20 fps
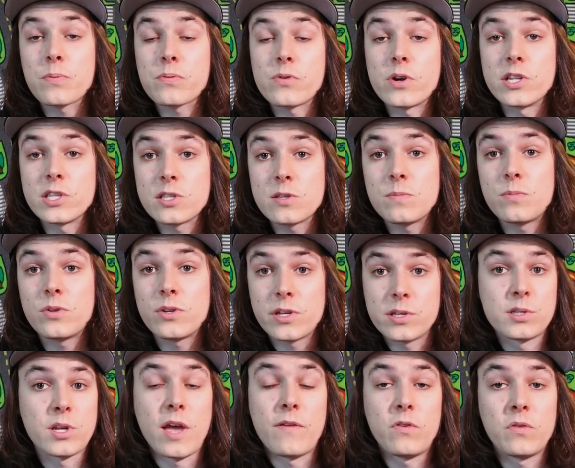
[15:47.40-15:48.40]
the principal
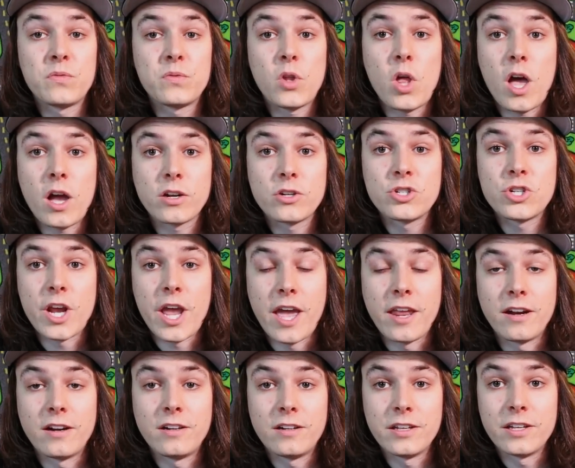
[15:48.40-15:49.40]
doesn't have a vlog
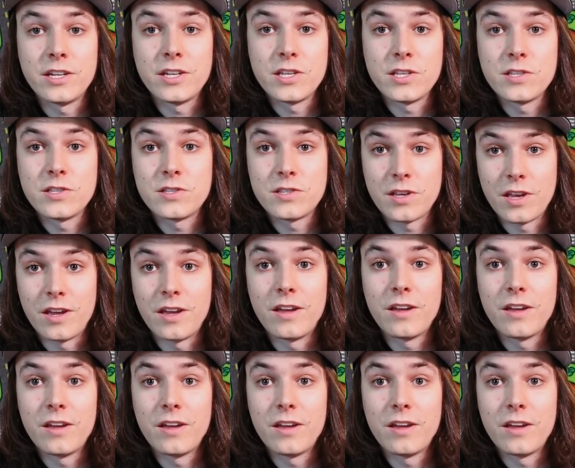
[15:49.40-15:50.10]
channel and he's